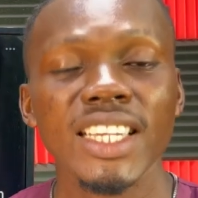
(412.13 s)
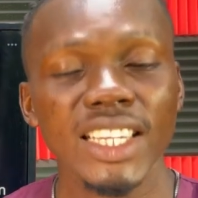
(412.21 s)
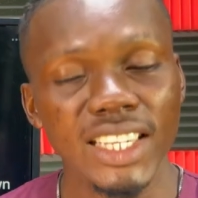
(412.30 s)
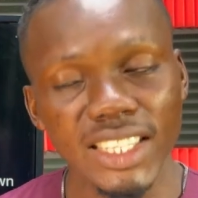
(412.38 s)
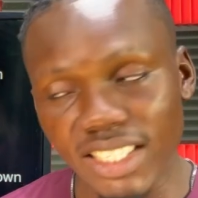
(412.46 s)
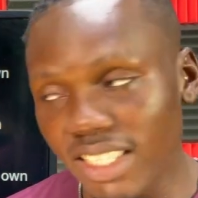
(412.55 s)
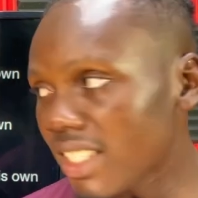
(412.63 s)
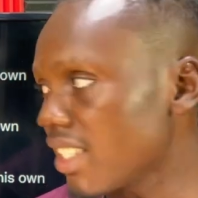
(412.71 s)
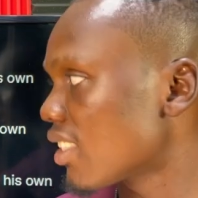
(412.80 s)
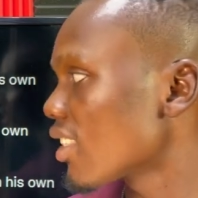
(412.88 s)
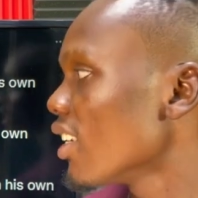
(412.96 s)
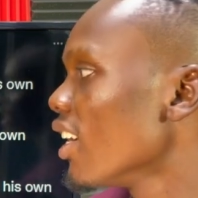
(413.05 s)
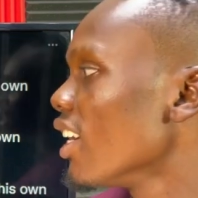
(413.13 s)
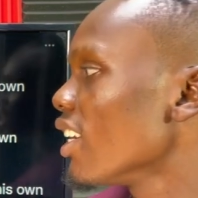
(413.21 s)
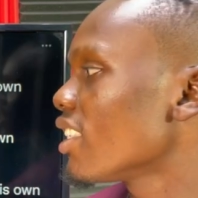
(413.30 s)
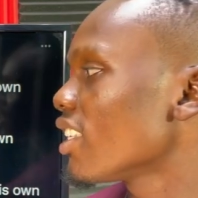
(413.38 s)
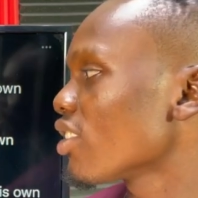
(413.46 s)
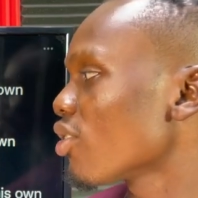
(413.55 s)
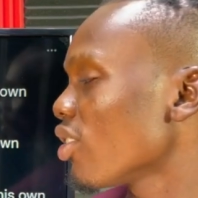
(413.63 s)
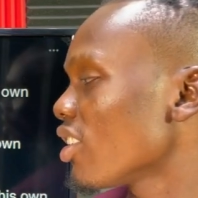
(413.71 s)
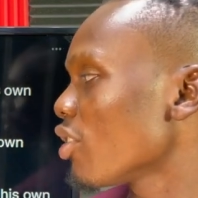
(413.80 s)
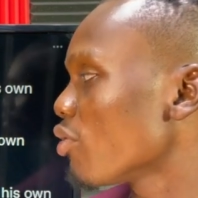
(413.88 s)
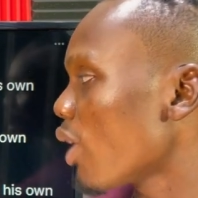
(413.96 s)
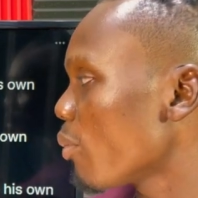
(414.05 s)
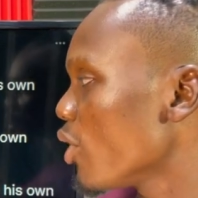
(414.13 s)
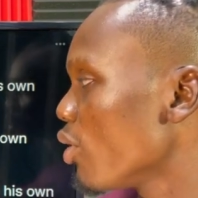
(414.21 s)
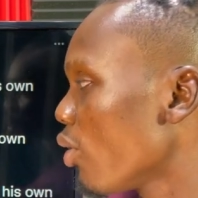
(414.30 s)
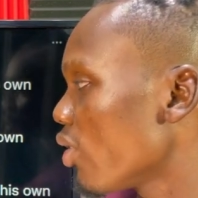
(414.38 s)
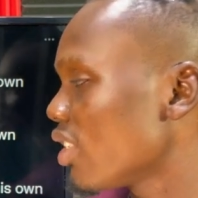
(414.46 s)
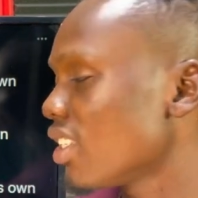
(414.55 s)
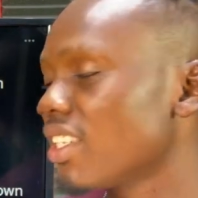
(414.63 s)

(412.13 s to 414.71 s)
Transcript: He did it. It says got a Grammy nod.